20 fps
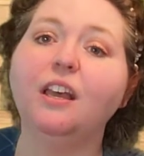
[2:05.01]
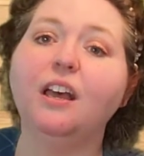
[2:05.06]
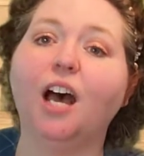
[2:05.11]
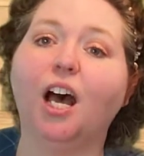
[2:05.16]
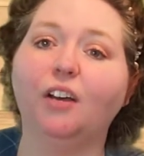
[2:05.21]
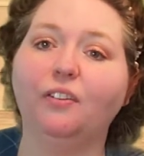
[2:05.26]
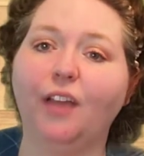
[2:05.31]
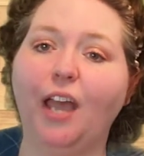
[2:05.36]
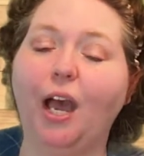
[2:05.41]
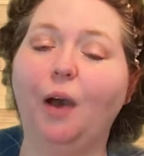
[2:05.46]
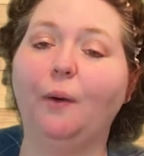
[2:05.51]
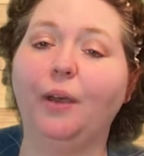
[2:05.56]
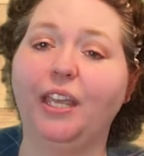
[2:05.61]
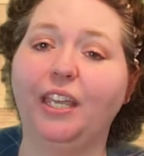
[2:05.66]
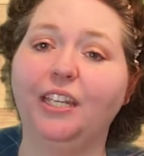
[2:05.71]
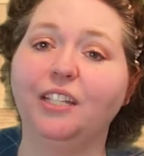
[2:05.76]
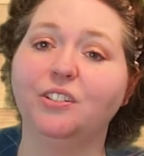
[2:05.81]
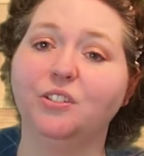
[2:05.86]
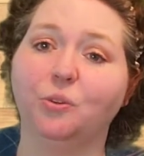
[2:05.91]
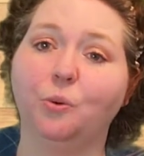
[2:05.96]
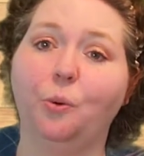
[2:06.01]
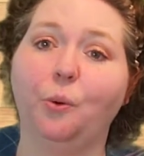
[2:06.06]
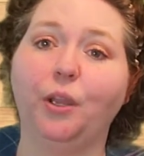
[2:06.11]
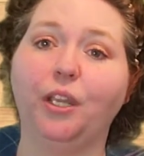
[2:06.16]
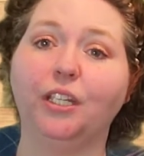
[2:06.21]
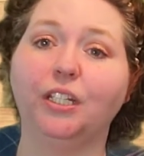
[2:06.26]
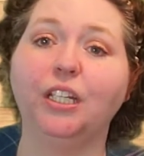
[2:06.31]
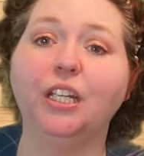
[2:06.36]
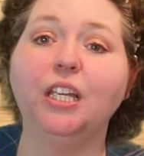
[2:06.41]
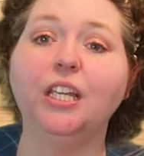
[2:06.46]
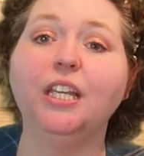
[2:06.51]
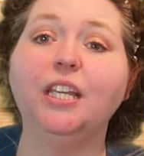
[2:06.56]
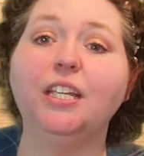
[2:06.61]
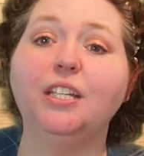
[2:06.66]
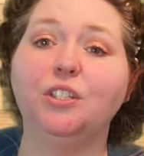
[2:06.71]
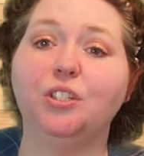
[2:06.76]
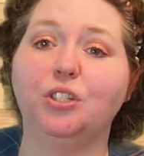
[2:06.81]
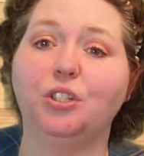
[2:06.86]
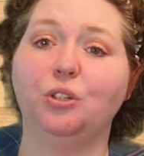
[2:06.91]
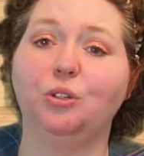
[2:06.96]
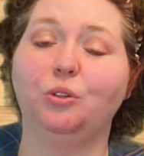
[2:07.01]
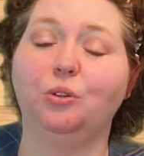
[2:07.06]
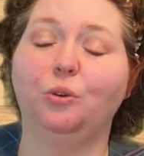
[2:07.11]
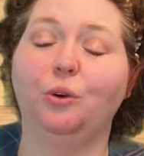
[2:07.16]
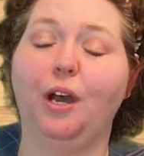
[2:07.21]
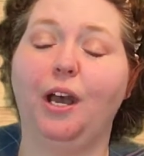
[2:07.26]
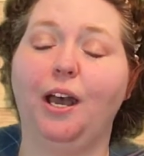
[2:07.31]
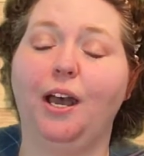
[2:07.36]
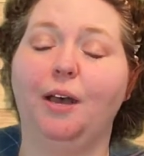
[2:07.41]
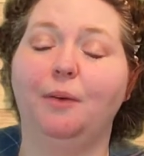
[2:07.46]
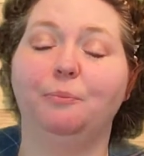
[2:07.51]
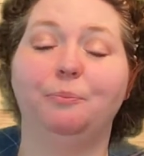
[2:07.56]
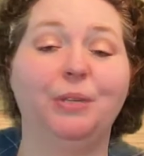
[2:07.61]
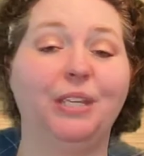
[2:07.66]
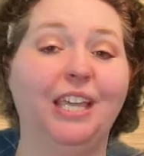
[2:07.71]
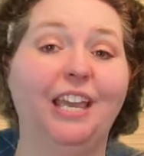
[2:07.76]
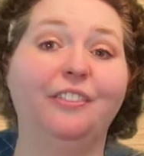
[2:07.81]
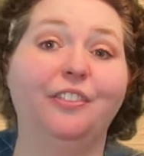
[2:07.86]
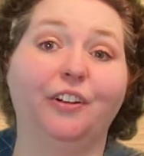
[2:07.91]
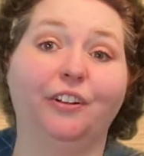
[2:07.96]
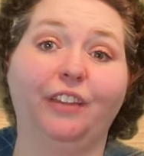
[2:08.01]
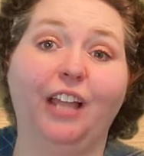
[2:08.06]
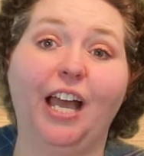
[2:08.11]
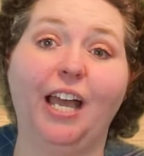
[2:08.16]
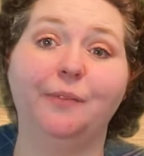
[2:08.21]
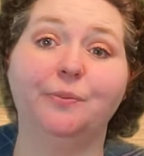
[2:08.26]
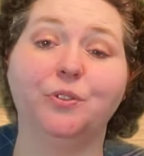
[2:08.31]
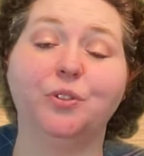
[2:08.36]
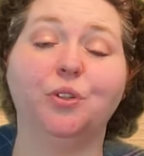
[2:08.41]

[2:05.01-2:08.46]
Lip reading: of how it is going to be in their lives.